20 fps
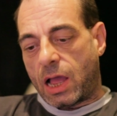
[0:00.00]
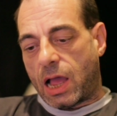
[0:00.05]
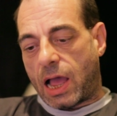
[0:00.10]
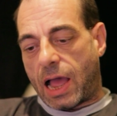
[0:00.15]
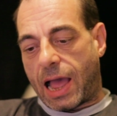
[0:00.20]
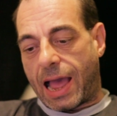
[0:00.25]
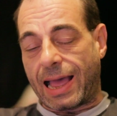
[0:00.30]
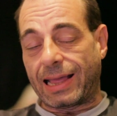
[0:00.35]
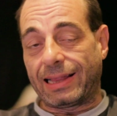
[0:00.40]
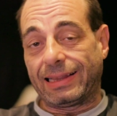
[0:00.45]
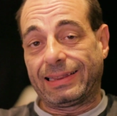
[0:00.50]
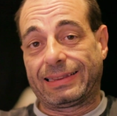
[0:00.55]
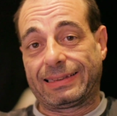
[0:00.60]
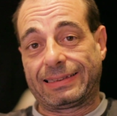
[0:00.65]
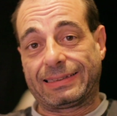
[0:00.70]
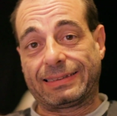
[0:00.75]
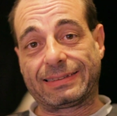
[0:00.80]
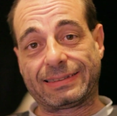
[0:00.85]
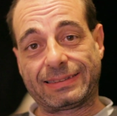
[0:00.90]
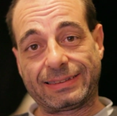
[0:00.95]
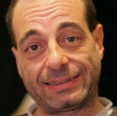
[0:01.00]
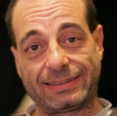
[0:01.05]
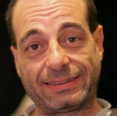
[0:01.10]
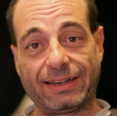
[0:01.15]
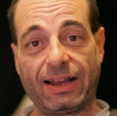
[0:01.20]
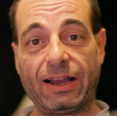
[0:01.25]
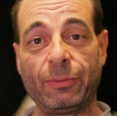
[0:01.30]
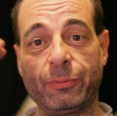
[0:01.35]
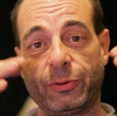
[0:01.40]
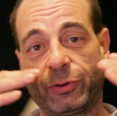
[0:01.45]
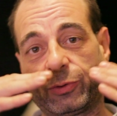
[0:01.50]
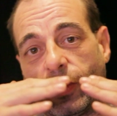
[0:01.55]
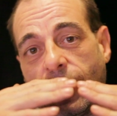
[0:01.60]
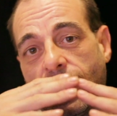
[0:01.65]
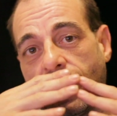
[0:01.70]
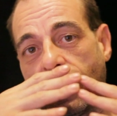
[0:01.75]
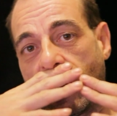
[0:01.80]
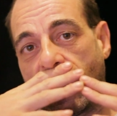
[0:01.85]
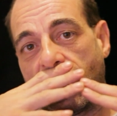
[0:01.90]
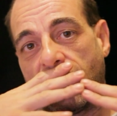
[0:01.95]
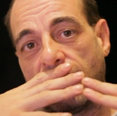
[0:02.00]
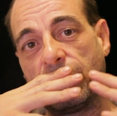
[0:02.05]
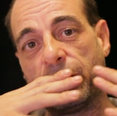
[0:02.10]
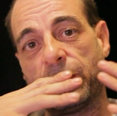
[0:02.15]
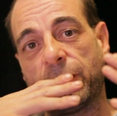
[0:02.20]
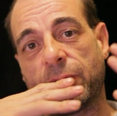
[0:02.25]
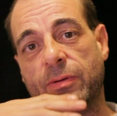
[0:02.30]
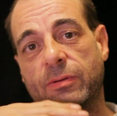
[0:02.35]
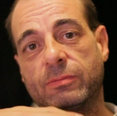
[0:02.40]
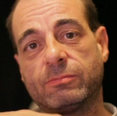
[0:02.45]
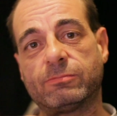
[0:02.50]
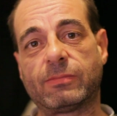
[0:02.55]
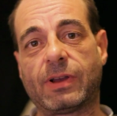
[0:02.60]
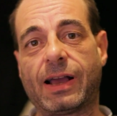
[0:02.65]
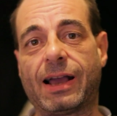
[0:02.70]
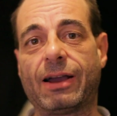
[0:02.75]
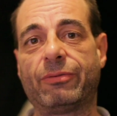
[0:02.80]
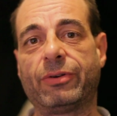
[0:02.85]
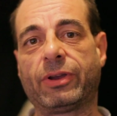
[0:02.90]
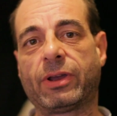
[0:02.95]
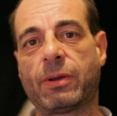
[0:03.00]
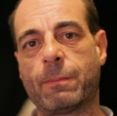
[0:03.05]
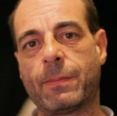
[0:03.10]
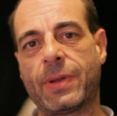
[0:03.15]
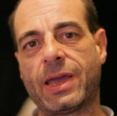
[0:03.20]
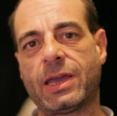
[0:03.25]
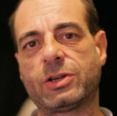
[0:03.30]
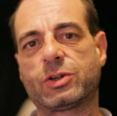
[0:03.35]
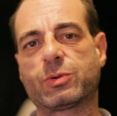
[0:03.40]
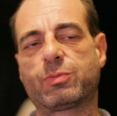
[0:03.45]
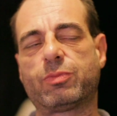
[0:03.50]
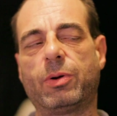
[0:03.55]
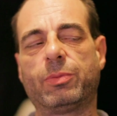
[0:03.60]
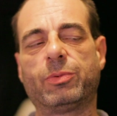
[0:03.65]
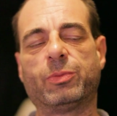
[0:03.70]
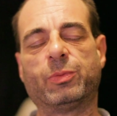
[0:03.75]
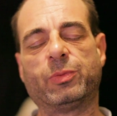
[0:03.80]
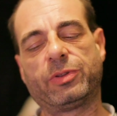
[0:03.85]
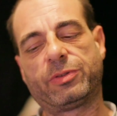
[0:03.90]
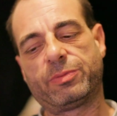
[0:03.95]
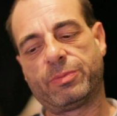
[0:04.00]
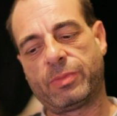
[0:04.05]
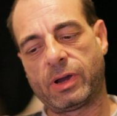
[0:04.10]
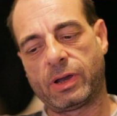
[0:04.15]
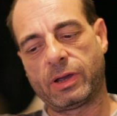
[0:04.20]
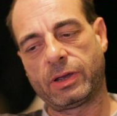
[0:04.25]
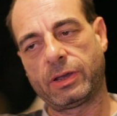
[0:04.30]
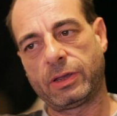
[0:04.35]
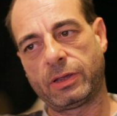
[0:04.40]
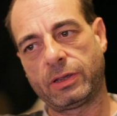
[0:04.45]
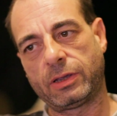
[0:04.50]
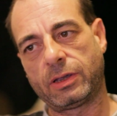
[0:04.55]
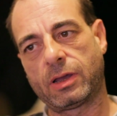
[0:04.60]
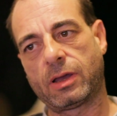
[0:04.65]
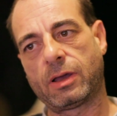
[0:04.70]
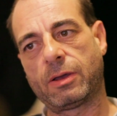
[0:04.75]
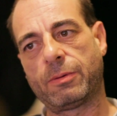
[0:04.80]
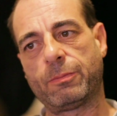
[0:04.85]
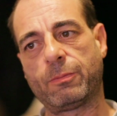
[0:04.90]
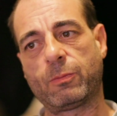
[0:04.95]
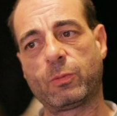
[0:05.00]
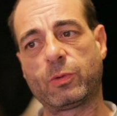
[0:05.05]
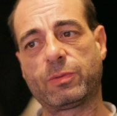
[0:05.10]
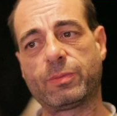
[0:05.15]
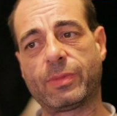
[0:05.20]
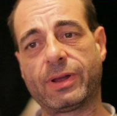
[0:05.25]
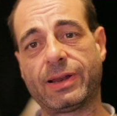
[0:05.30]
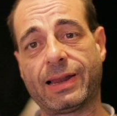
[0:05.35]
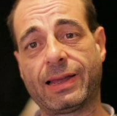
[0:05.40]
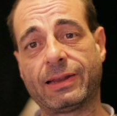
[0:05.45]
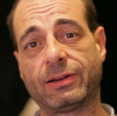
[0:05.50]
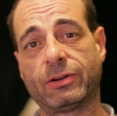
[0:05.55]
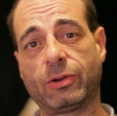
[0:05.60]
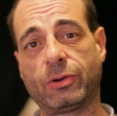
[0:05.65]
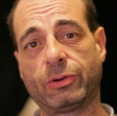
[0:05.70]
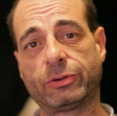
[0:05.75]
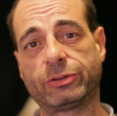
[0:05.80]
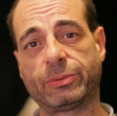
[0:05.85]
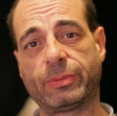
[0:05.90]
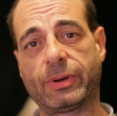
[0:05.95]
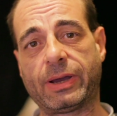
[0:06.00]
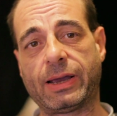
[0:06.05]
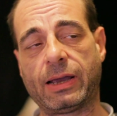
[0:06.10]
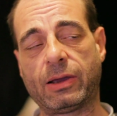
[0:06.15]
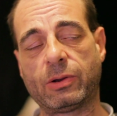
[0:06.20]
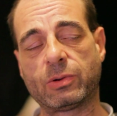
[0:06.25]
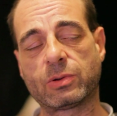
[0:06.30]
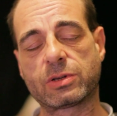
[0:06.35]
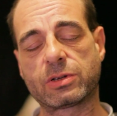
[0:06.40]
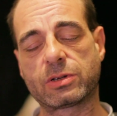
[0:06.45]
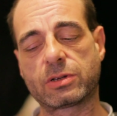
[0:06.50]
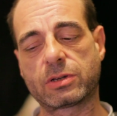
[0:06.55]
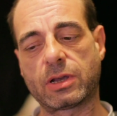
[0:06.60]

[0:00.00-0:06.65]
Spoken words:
At this time as well, I'm having a major problem with my landlord at my house,